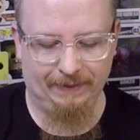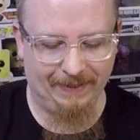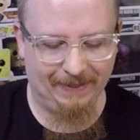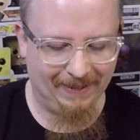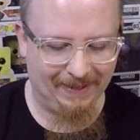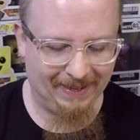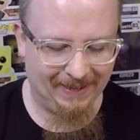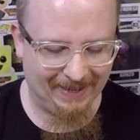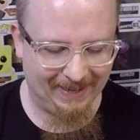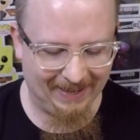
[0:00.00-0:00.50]

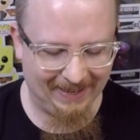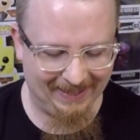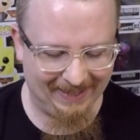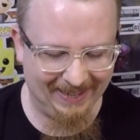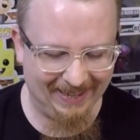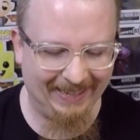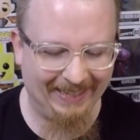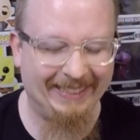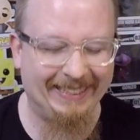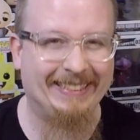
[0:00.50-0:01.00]

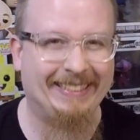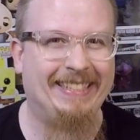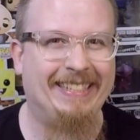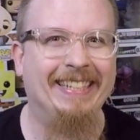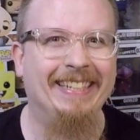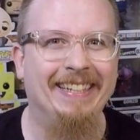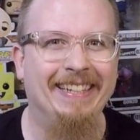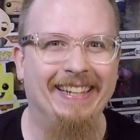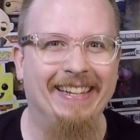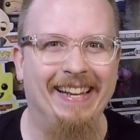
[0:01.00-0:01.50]

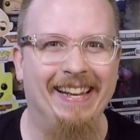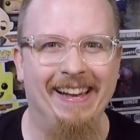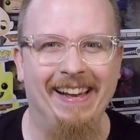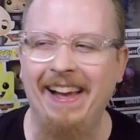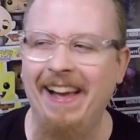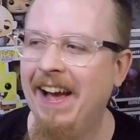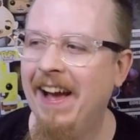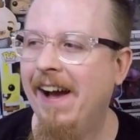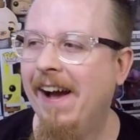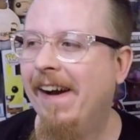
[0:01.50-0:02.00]
Nice.
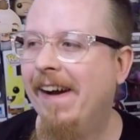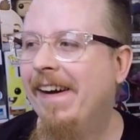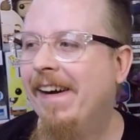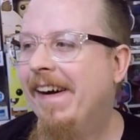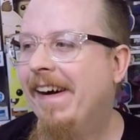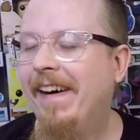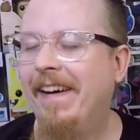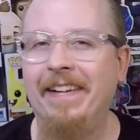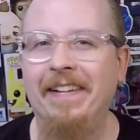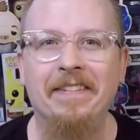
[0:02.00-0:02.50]

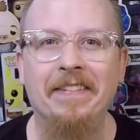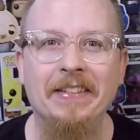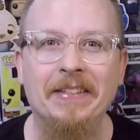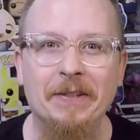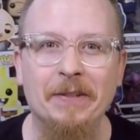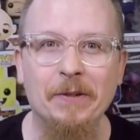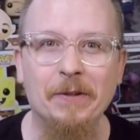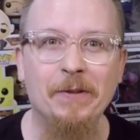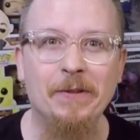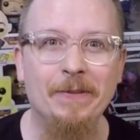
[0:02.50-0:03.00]
All right, what's
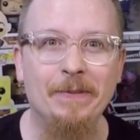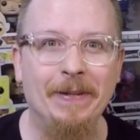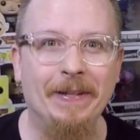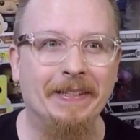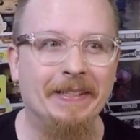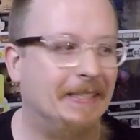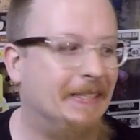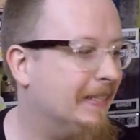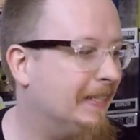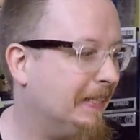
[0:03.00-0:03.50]
cool
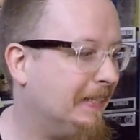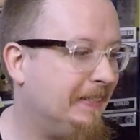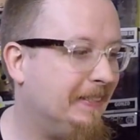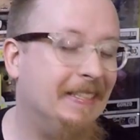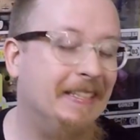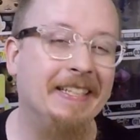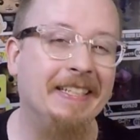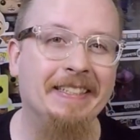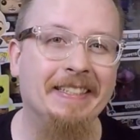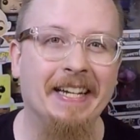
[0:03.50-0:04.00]
about this
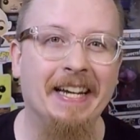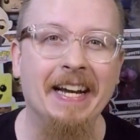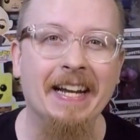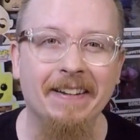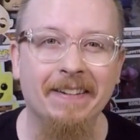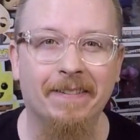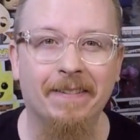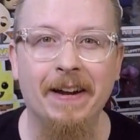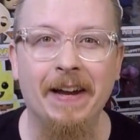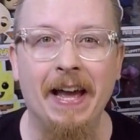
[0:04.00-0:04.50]
collection is I
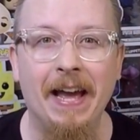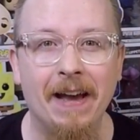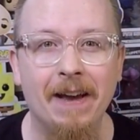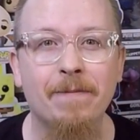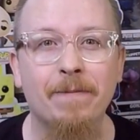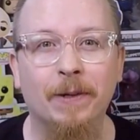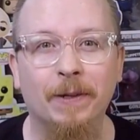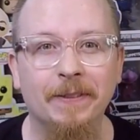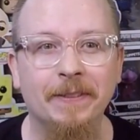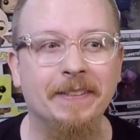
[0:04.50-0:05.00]
don't
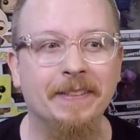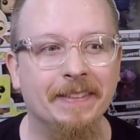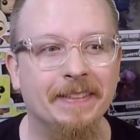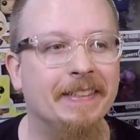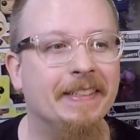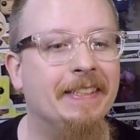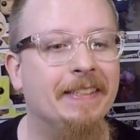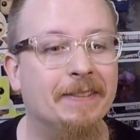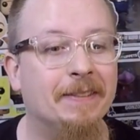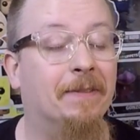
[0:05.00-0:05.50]
have most of
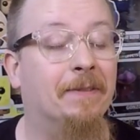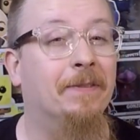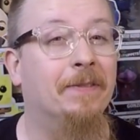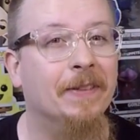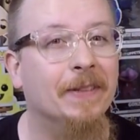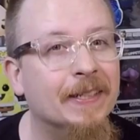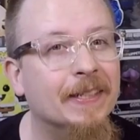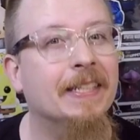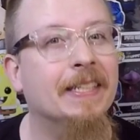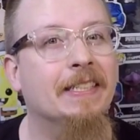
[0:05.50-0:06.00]
these, so I'm
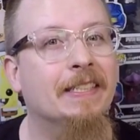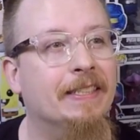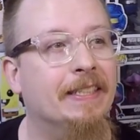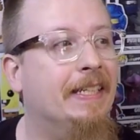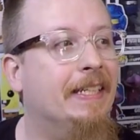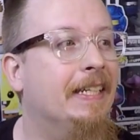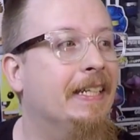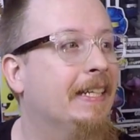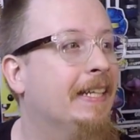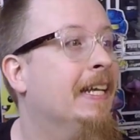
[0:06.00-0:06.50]
really
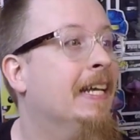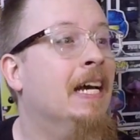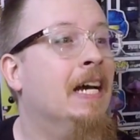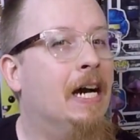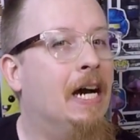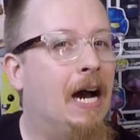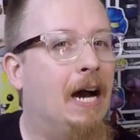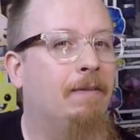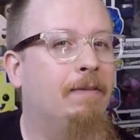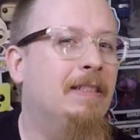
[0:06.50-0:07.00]
excited.
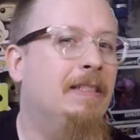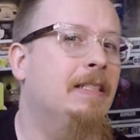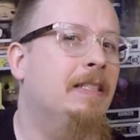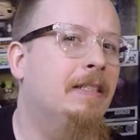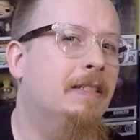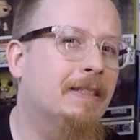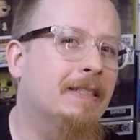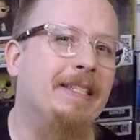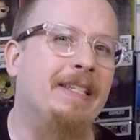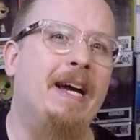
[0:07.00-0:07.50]
Obviously,
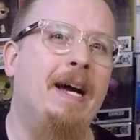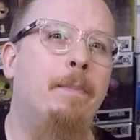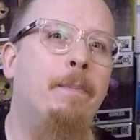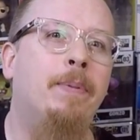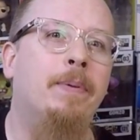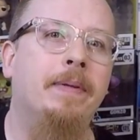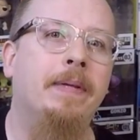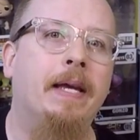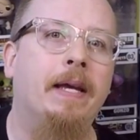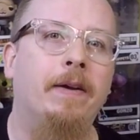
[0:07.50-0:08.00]
there's a
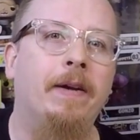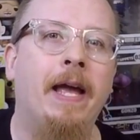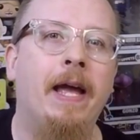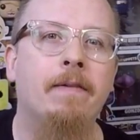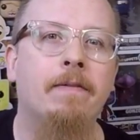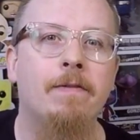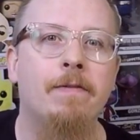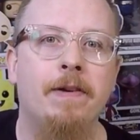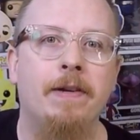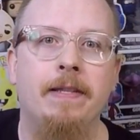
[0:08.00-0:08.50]
couple that I
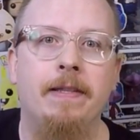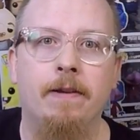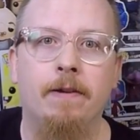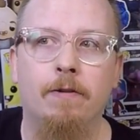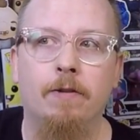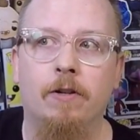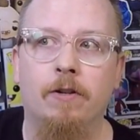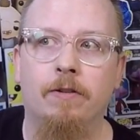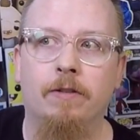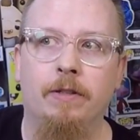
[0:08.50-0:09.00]
have already that
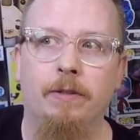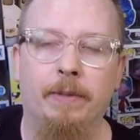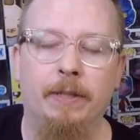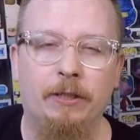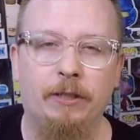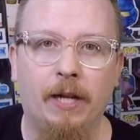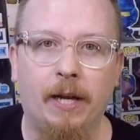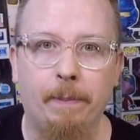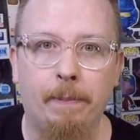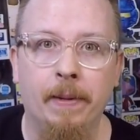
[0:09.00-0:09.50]
will go into my
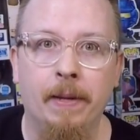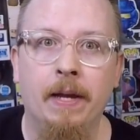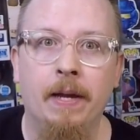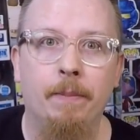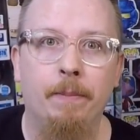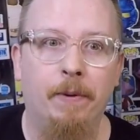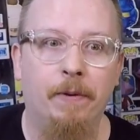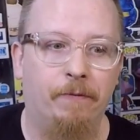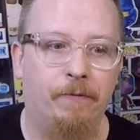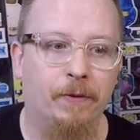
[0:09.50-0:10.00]
shop,
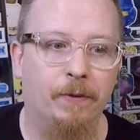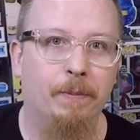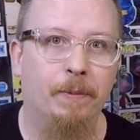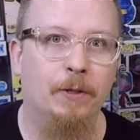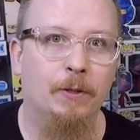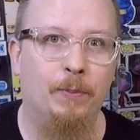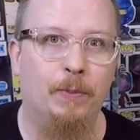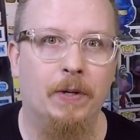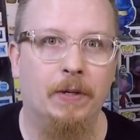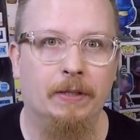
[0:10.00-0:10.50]
but for the
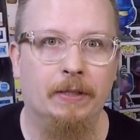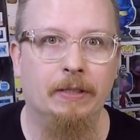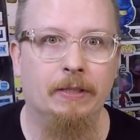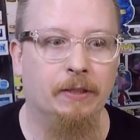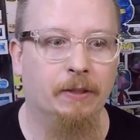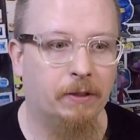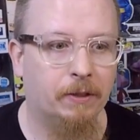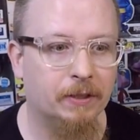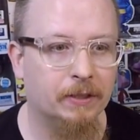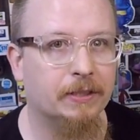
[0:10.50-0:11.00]
most part, this is
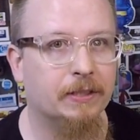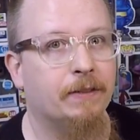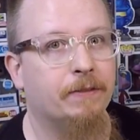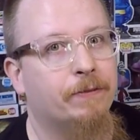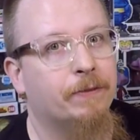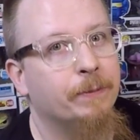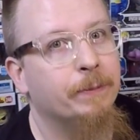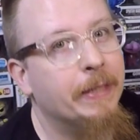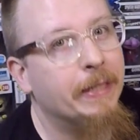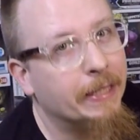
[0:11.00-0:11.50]
all stuff
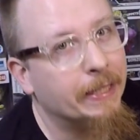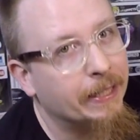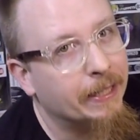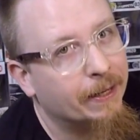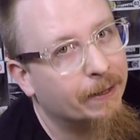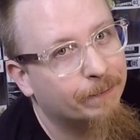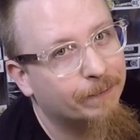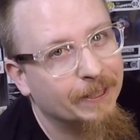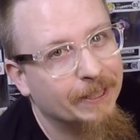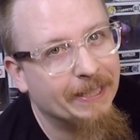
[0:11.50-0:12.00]
for me.
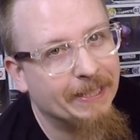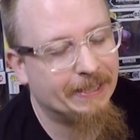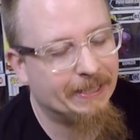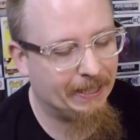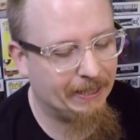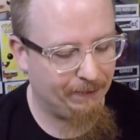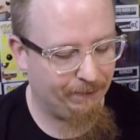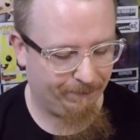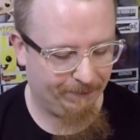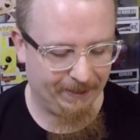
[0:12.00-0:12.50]
I'm really
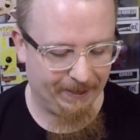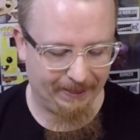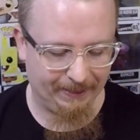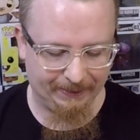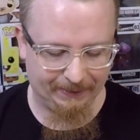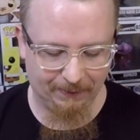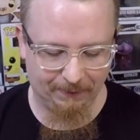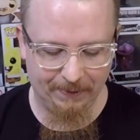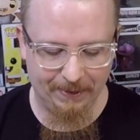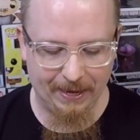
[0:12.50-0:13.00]
excited for that.
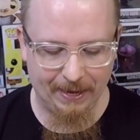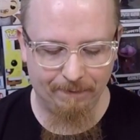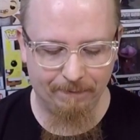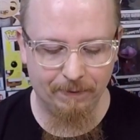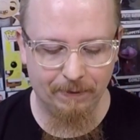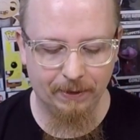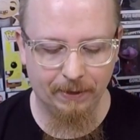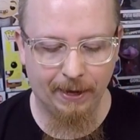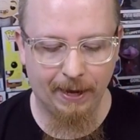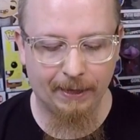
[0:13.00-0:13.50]
So we
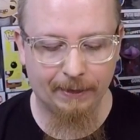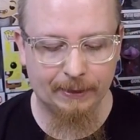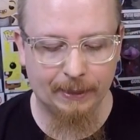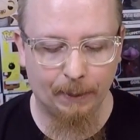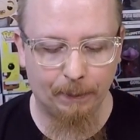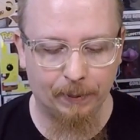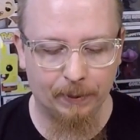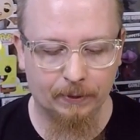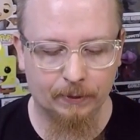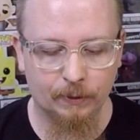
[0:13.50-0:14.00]
have the Hot
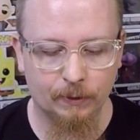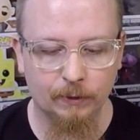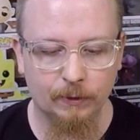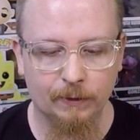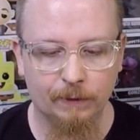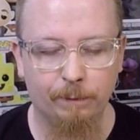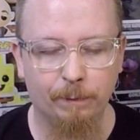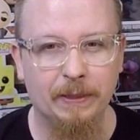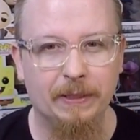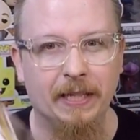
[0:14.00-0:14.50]
Topic
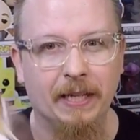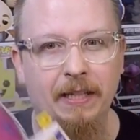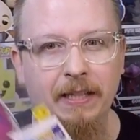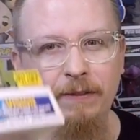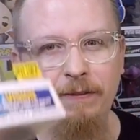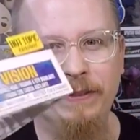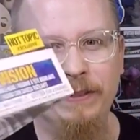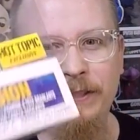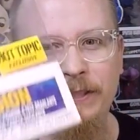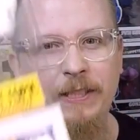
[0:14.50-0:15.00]
exclusive
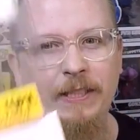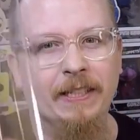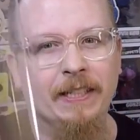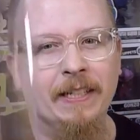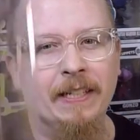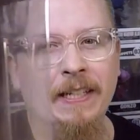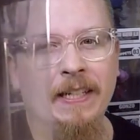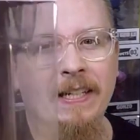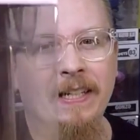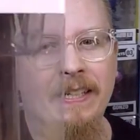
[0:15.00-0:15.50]
Metallic Vision.
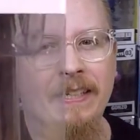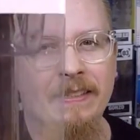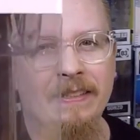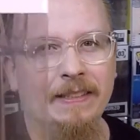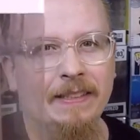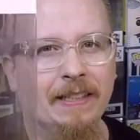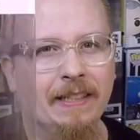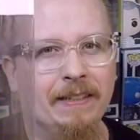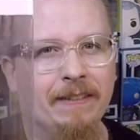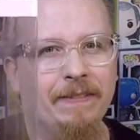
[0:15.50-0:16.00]

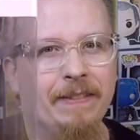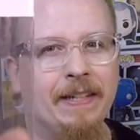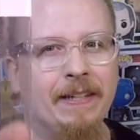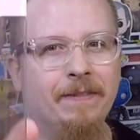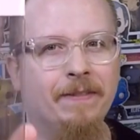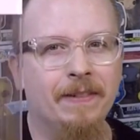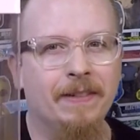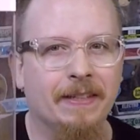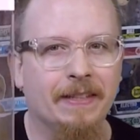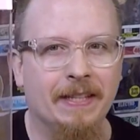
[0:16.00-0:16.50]
Love
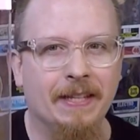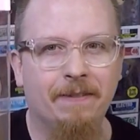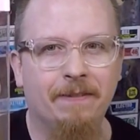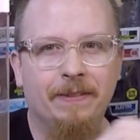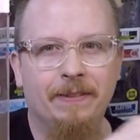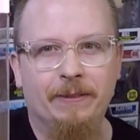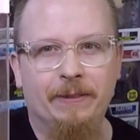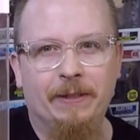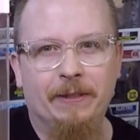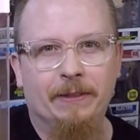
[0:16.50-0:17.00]
that one. That
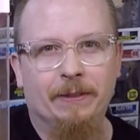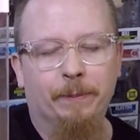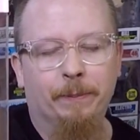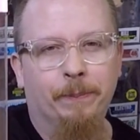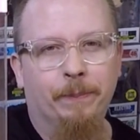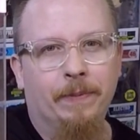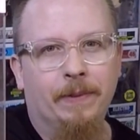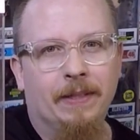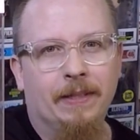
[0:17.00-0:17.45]
one's awesome.